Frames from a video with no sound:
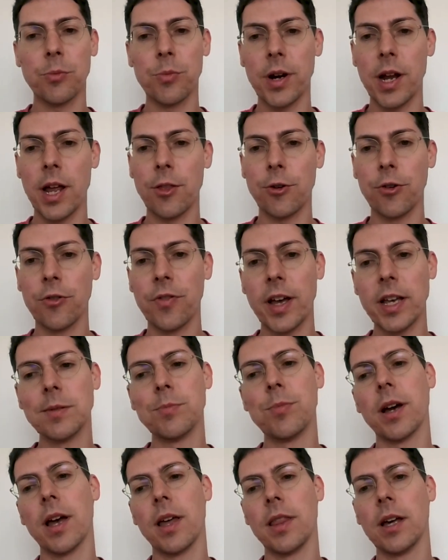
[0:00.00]
brand through
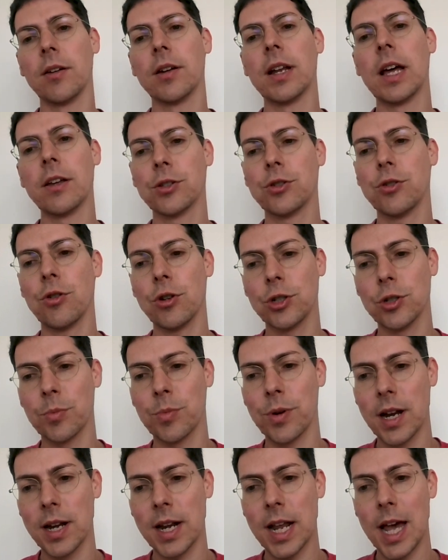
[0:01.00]
Facebook and they'll now search your
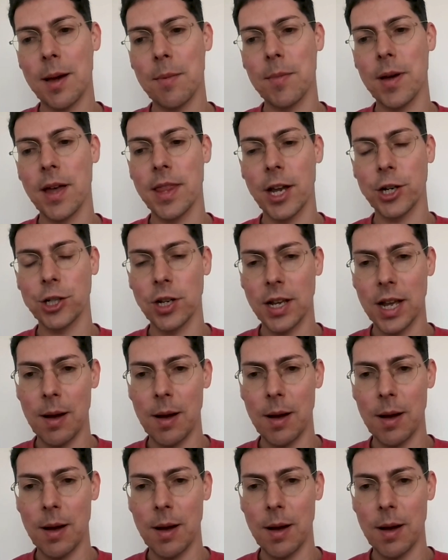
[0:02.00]
brand name and actually